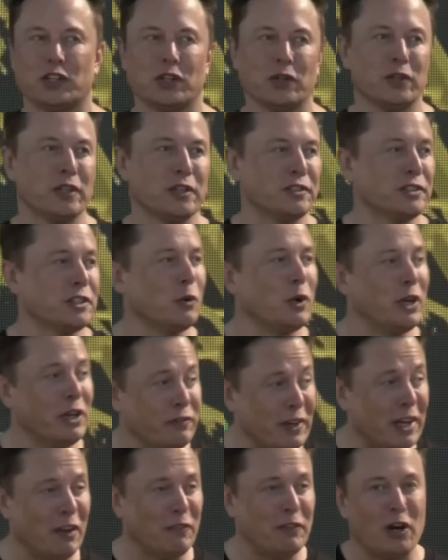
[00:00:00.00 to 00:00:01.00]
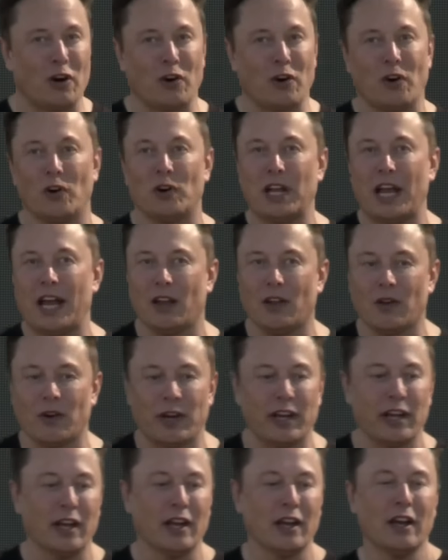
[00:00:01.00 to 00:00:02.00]
day about the
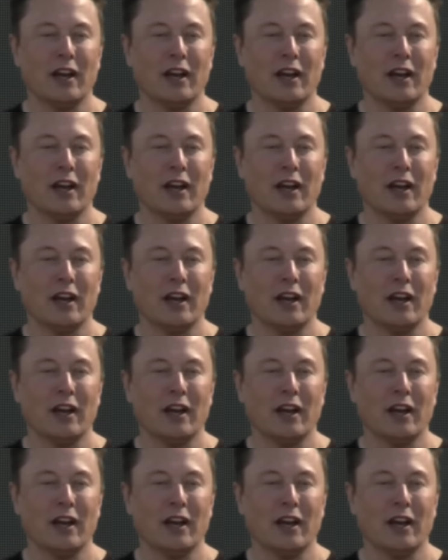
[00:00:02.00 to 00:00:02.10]
casting of